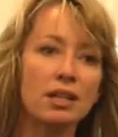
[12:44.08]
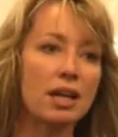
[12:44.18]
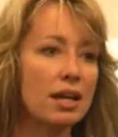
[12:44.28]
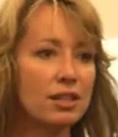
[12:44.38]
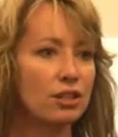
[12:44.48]
in
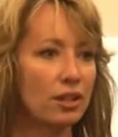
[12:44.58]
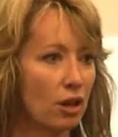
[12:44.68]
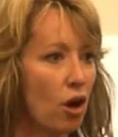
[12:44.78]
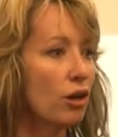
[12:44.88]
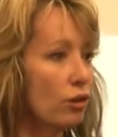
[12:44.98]
their heads so they
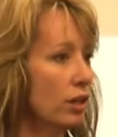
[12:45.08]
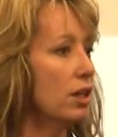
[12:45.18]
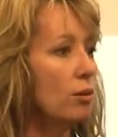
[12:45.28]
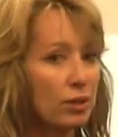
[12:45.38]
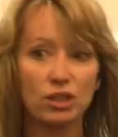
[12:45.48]
can't not
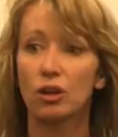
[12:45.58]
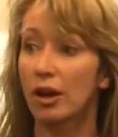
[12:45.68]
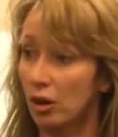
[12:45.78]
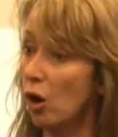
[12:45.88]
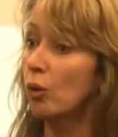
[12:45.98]
hear what's
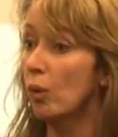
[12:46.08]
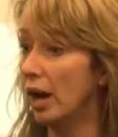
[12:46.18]
going on